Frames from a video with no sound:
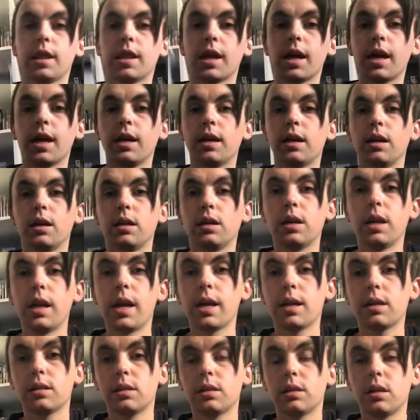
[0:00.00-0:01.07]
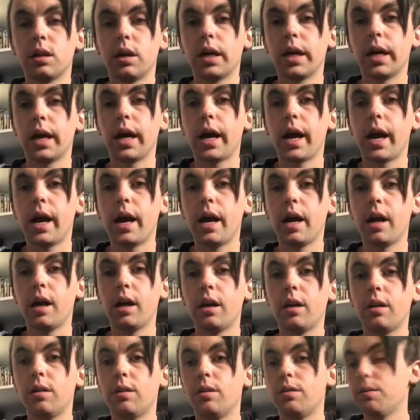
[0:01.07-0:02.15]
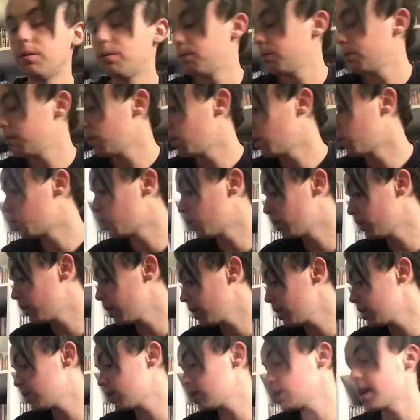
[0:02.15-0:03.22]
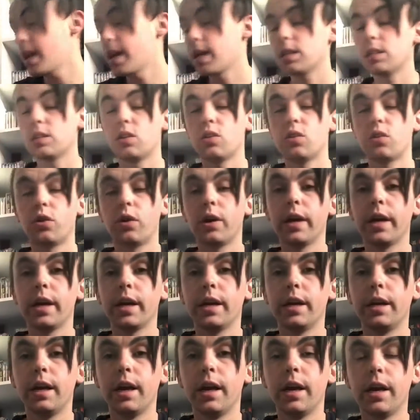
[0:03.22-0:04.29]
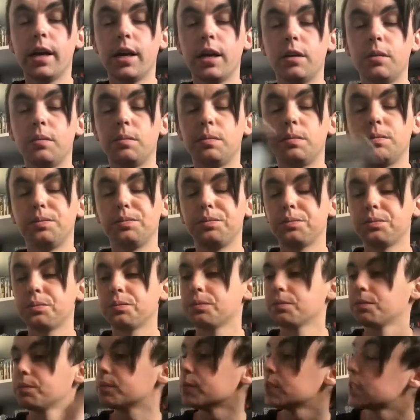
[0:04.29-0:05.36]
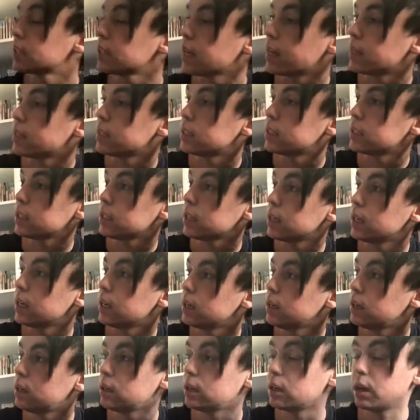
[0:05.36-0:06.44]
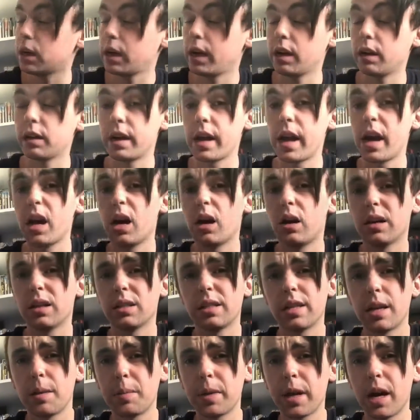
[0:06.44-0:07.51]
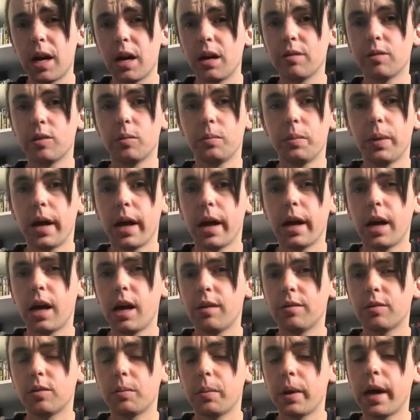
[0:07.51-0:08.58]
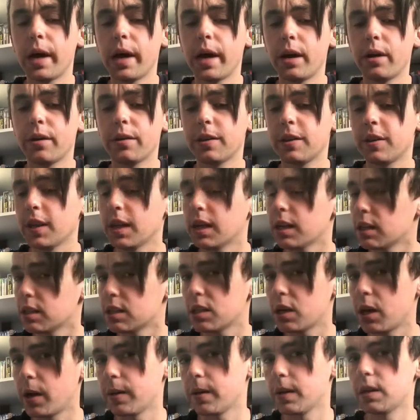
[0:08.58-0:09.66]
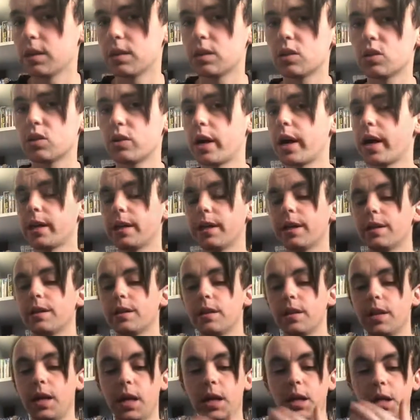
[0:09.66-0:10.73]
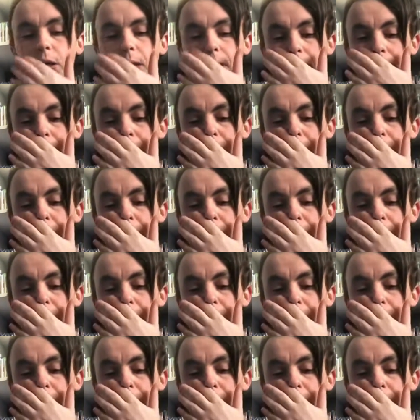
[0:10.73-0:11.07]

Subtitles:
Then next I have, these next three, Sanity now accept Afterpay. Afterpay, I think it's only an Australian thing.